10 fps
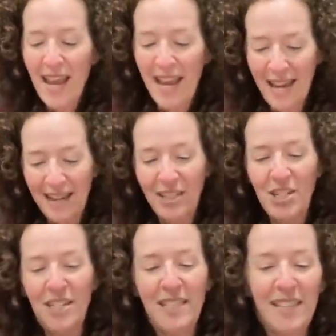And
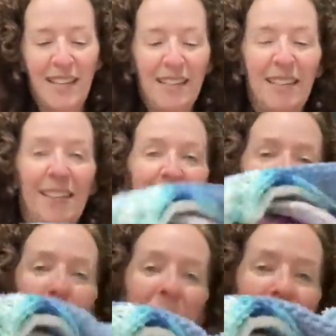she sent these
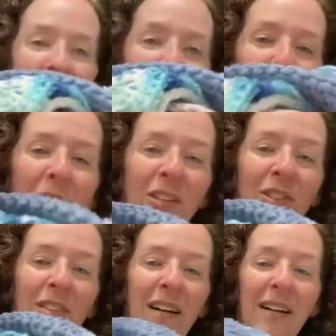amazing
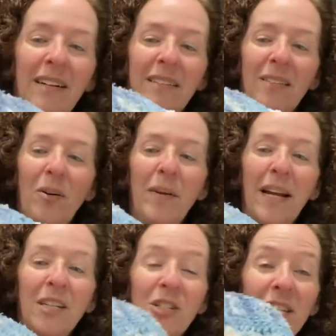washcloths. Oh my
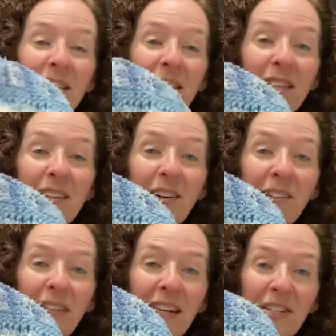gosh, this is the
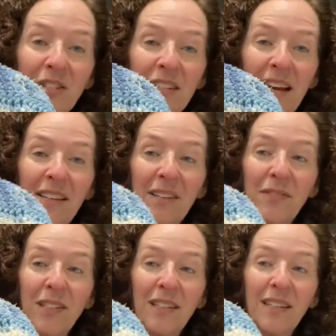yarn that I just got
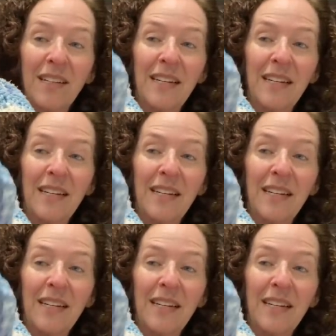gifted.